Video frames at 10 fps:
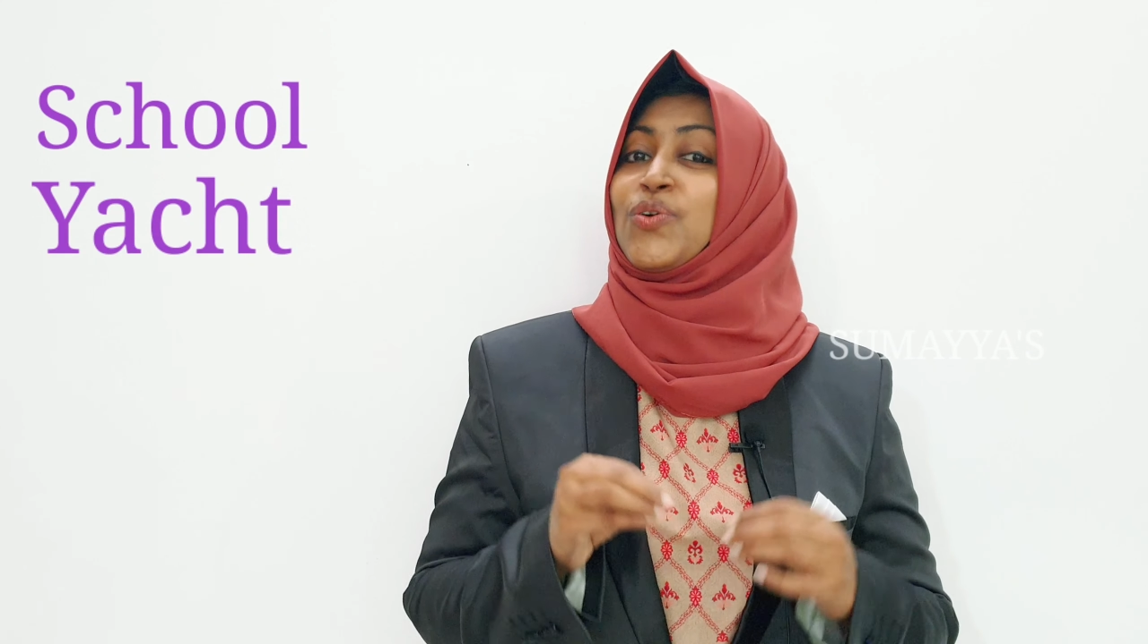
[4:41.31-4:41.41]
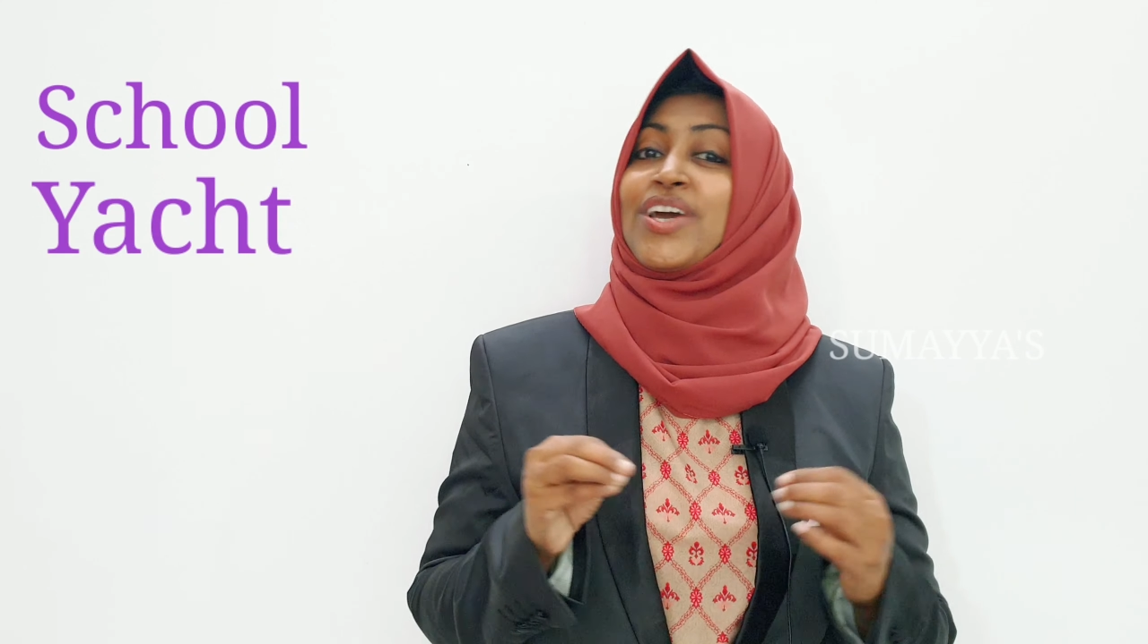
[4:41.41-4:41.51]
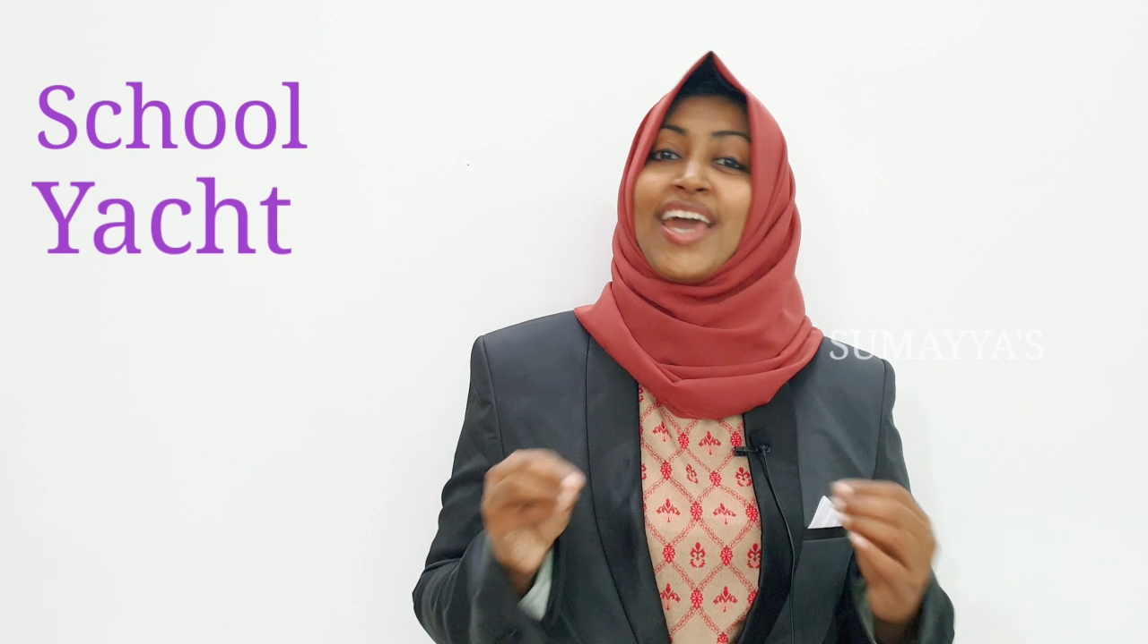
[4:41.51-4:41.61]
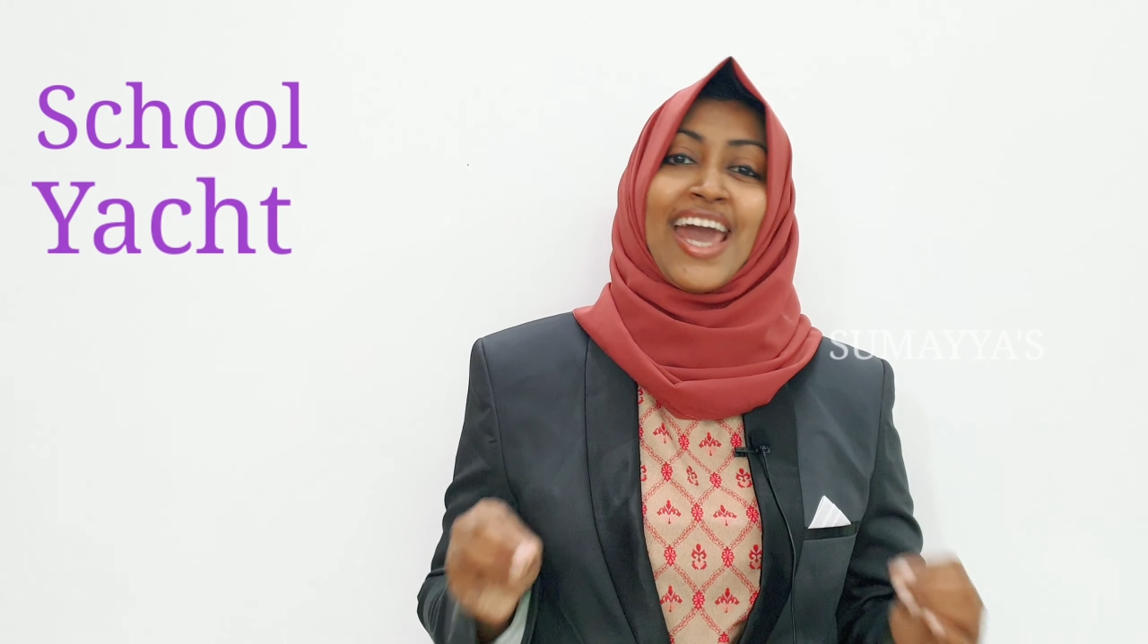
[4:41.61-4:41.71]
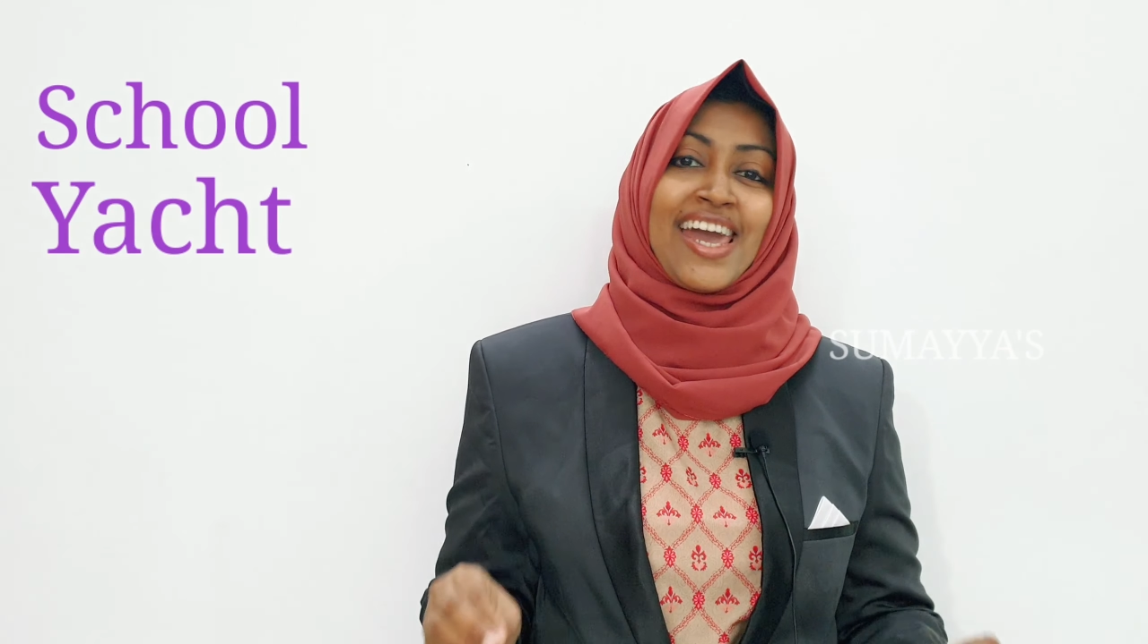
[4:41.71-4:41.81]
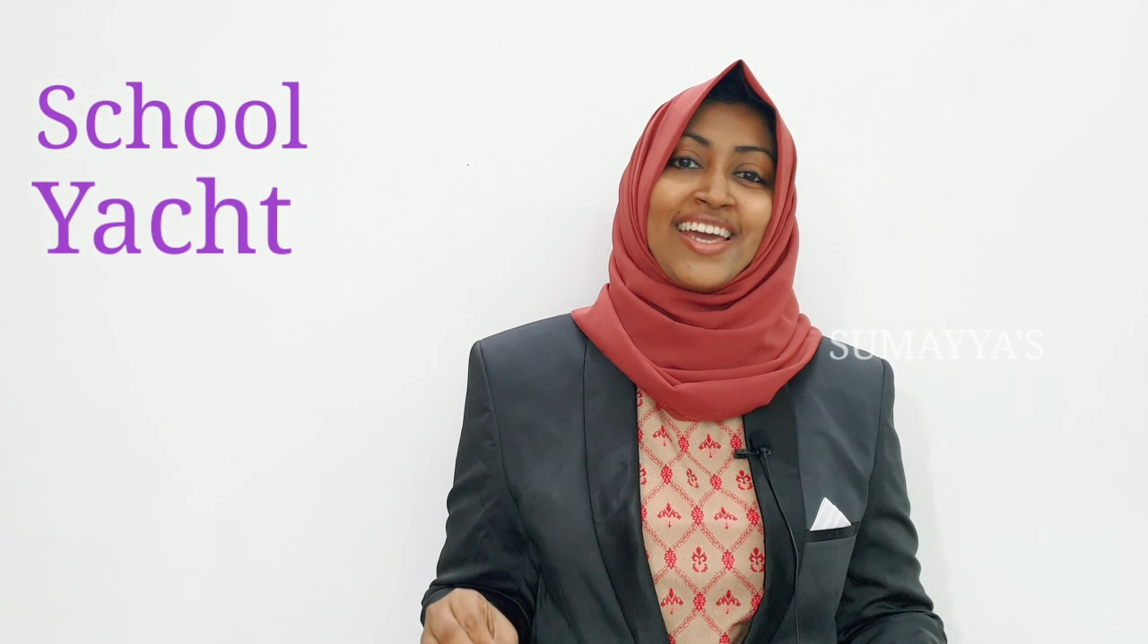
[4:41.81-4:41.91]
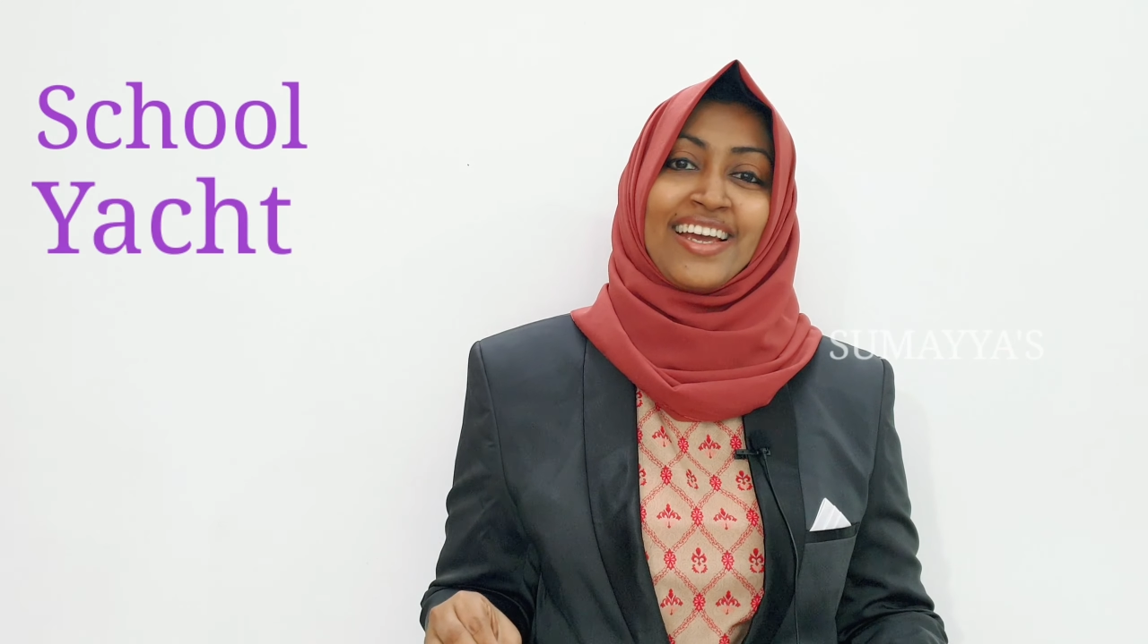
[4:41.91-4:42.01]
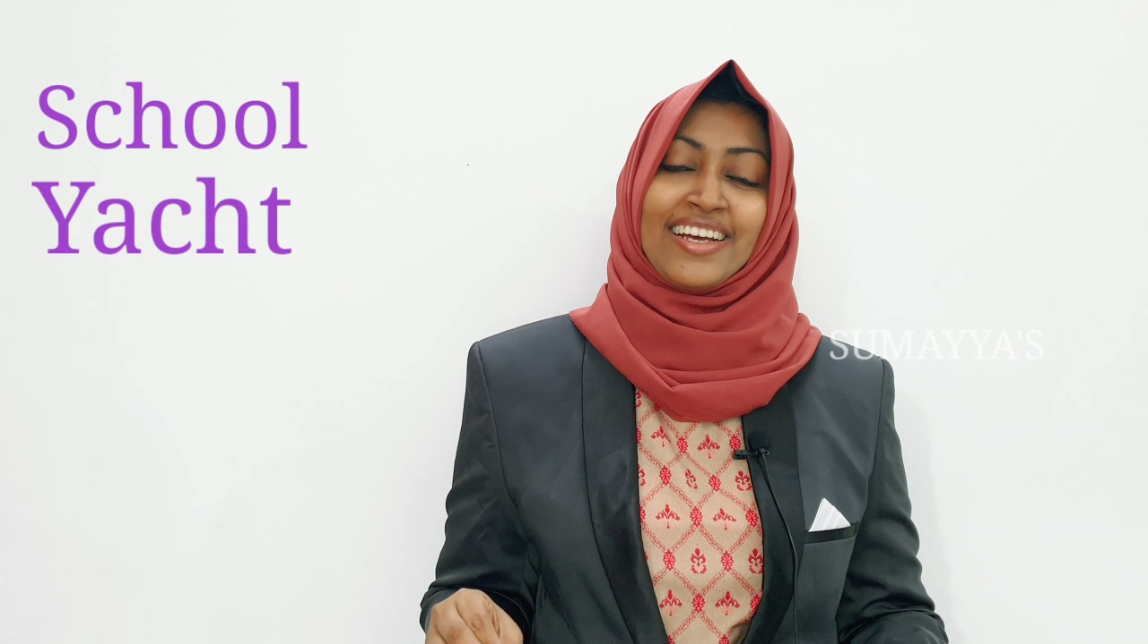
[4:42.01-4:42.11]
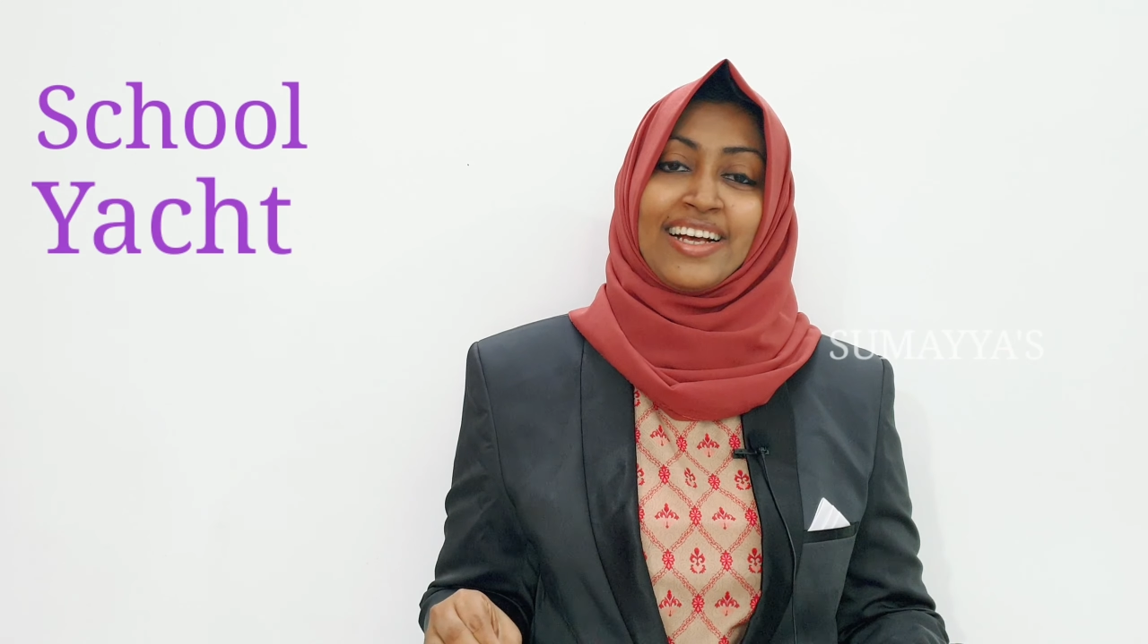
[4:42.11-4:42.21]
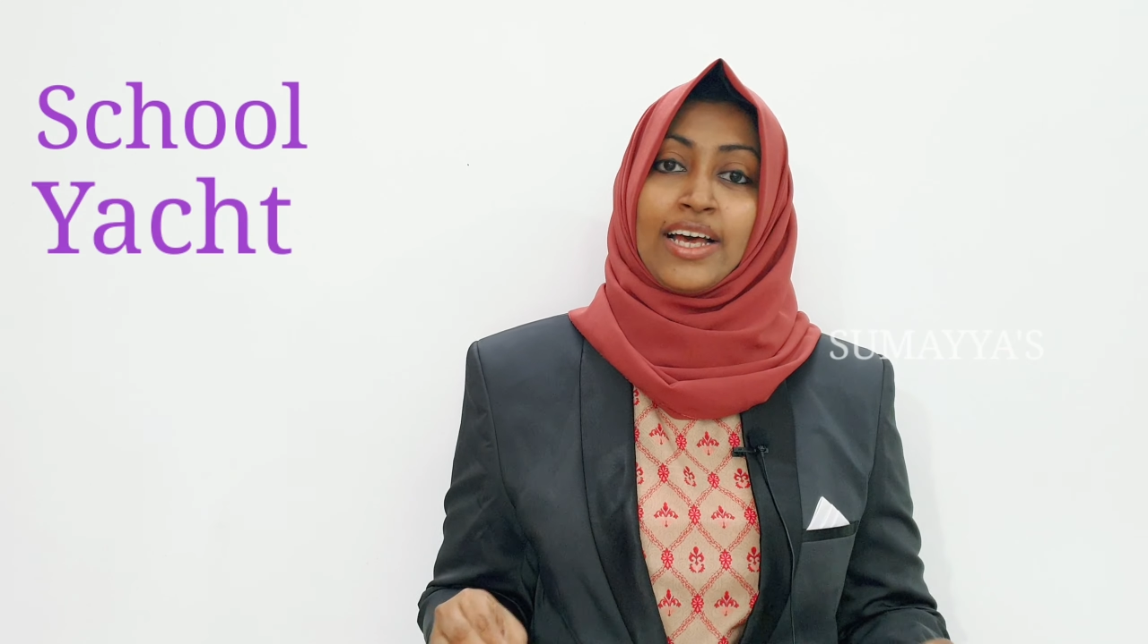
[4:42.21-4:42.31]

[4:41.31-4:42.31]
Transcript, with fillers: or K.